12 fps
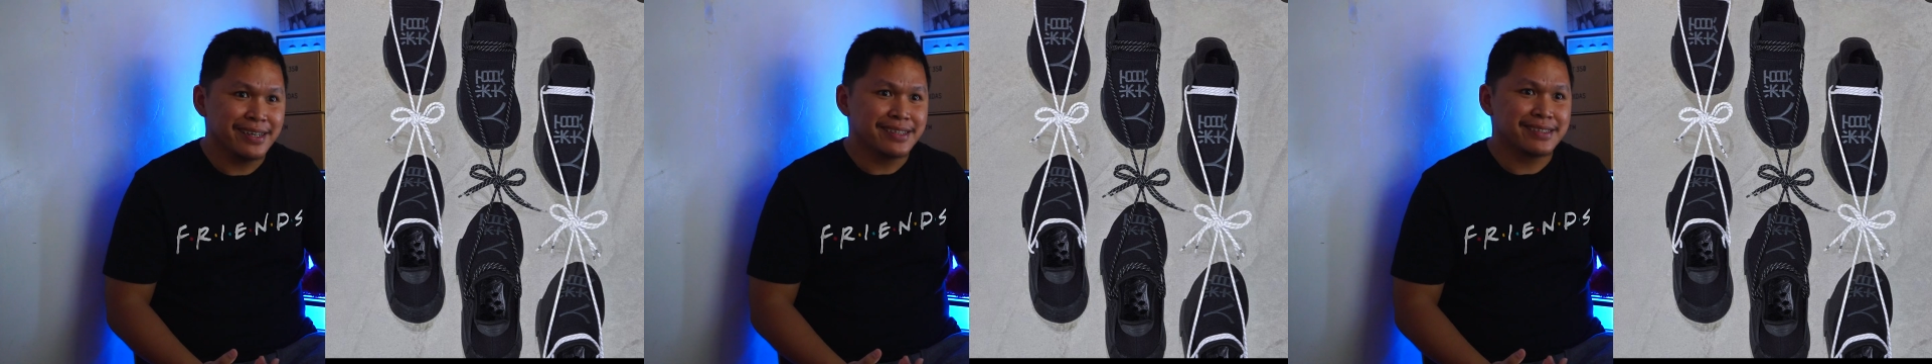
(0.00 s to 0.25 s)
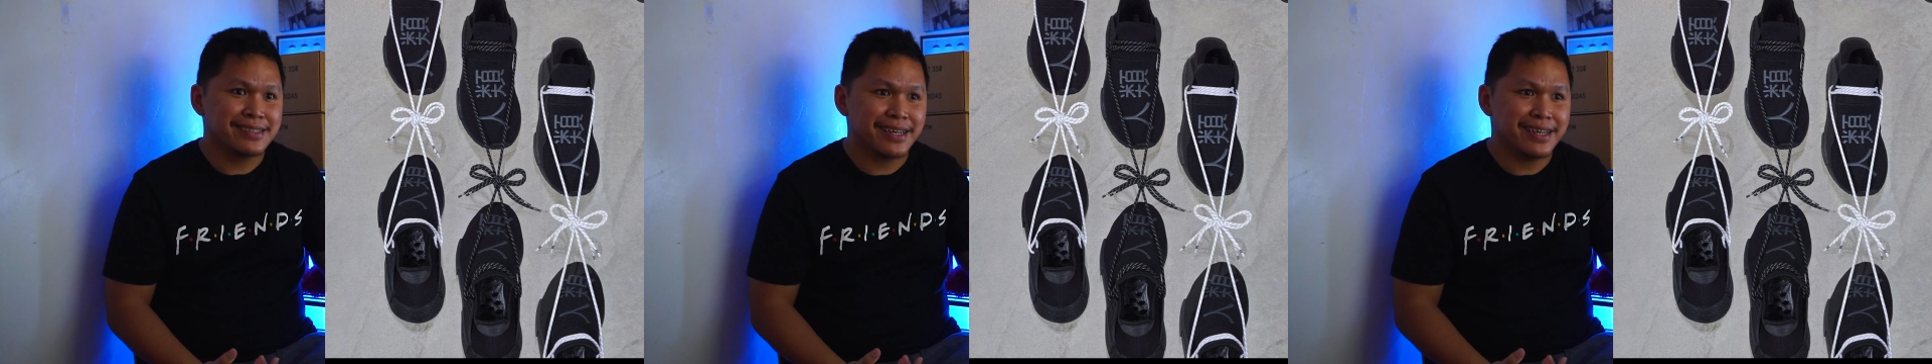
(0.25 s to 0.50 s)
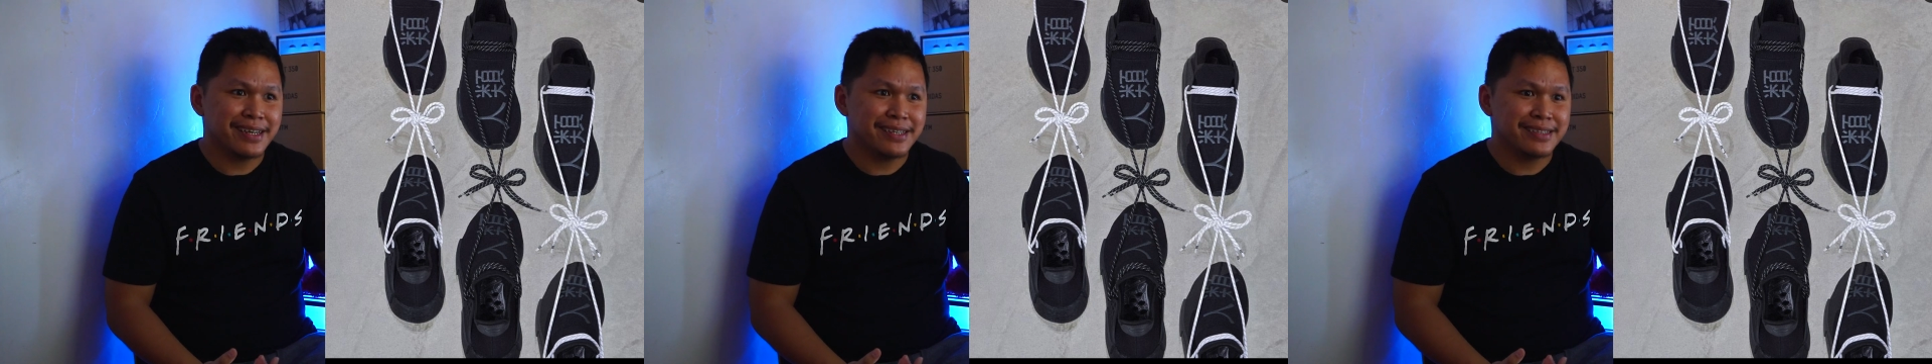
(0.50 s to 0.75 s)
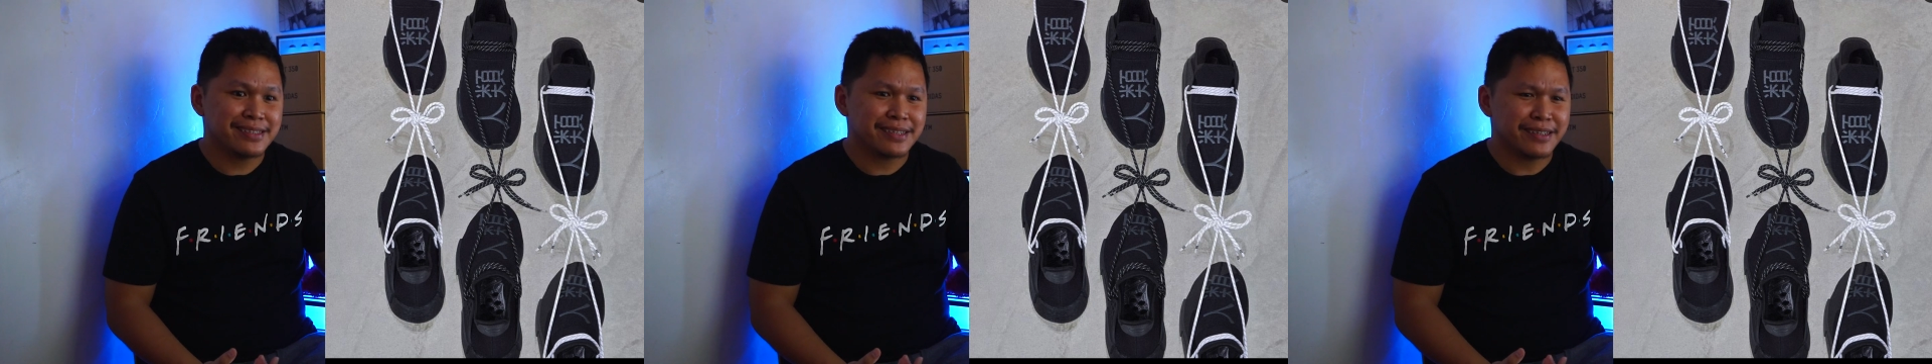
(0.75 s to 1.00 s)

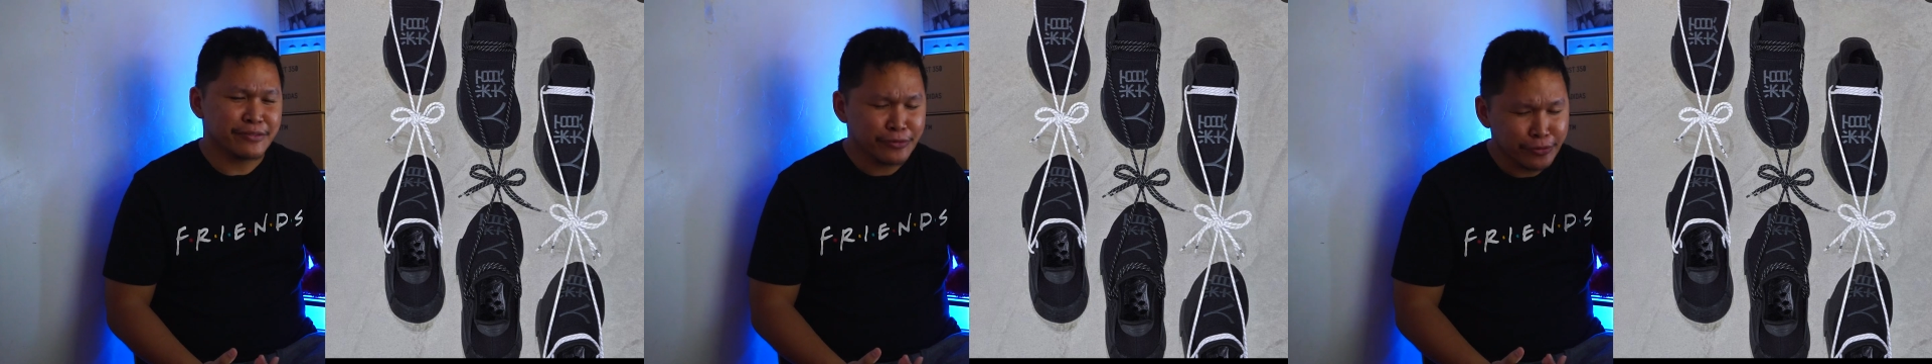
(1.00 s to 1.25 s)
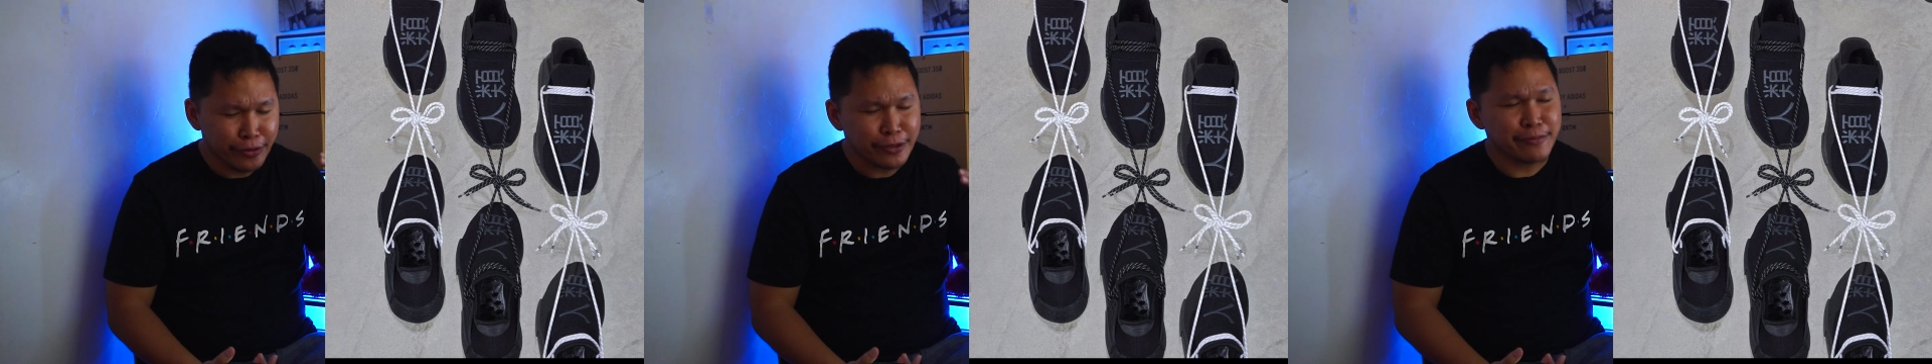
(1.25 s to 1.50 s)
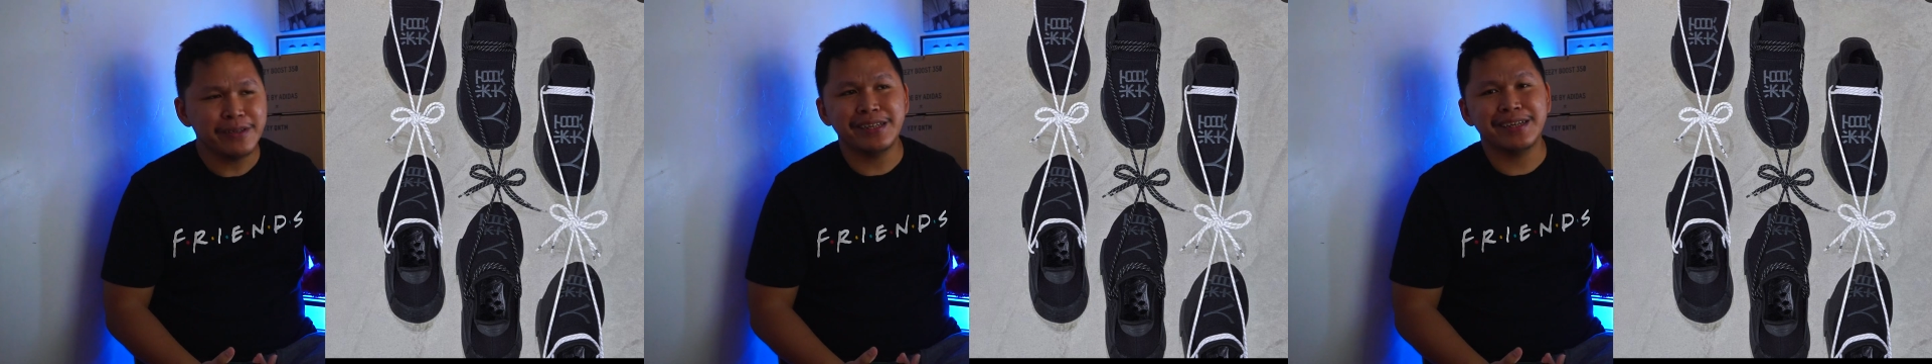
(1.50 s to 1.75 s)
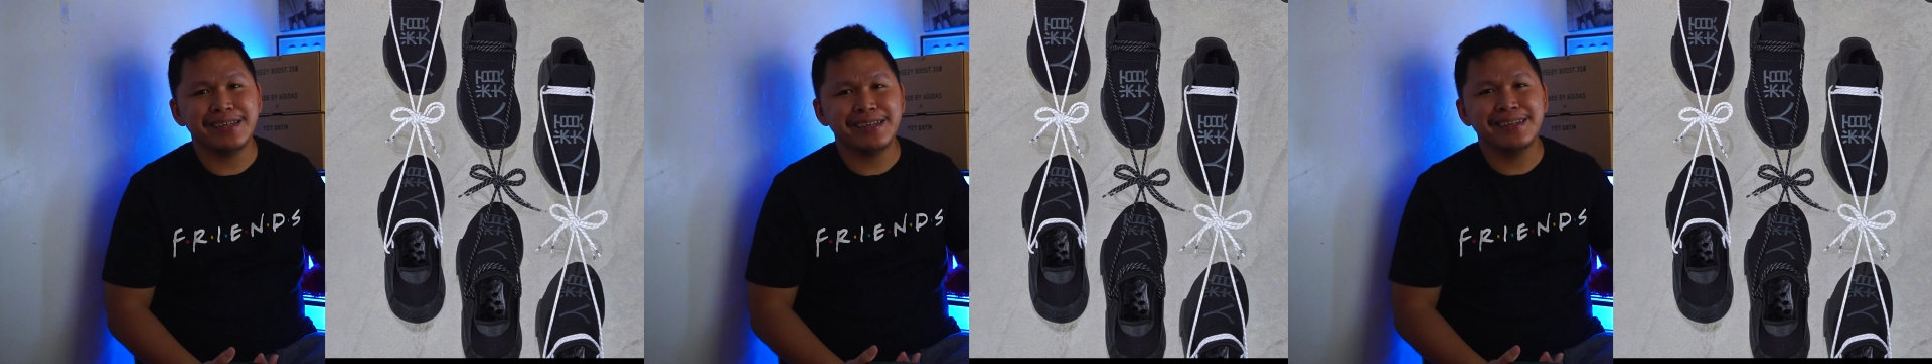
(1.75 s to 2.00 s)
since
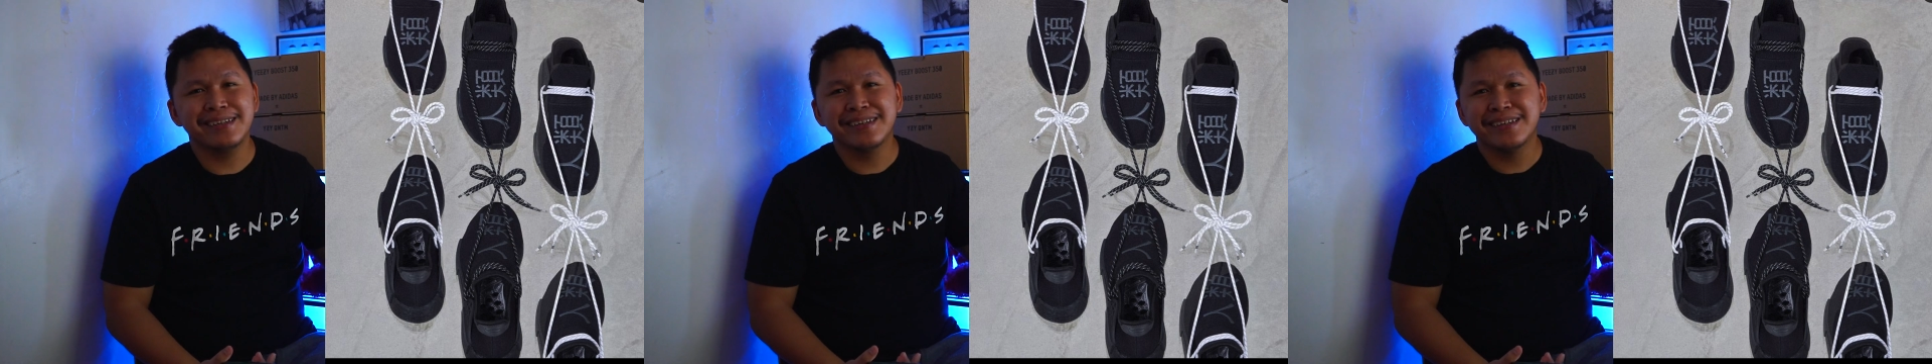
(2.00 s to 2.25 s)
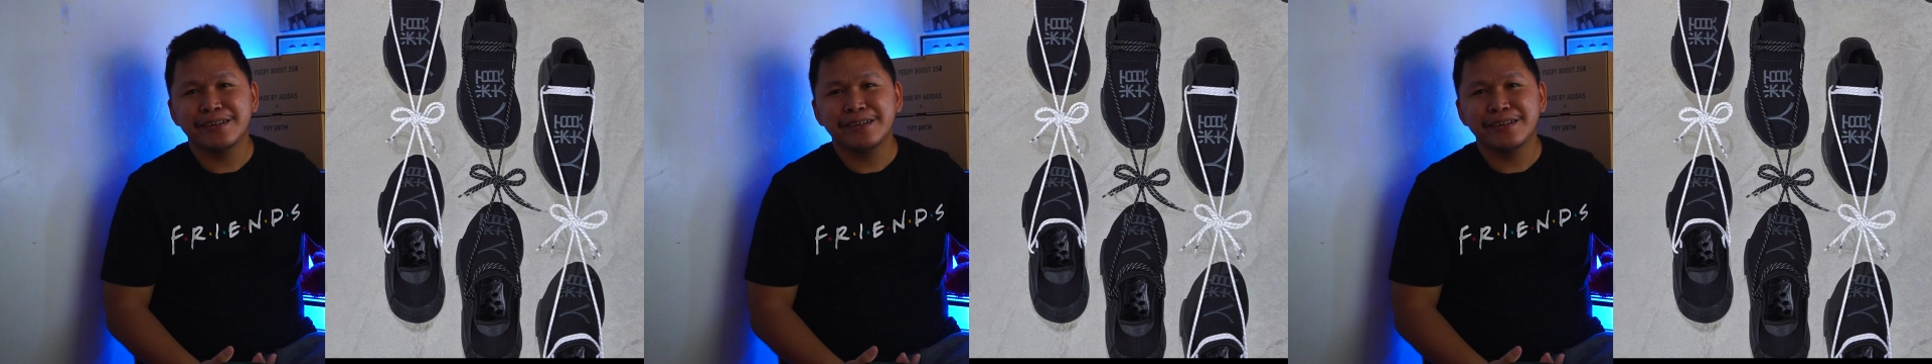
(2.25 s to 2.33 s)
normally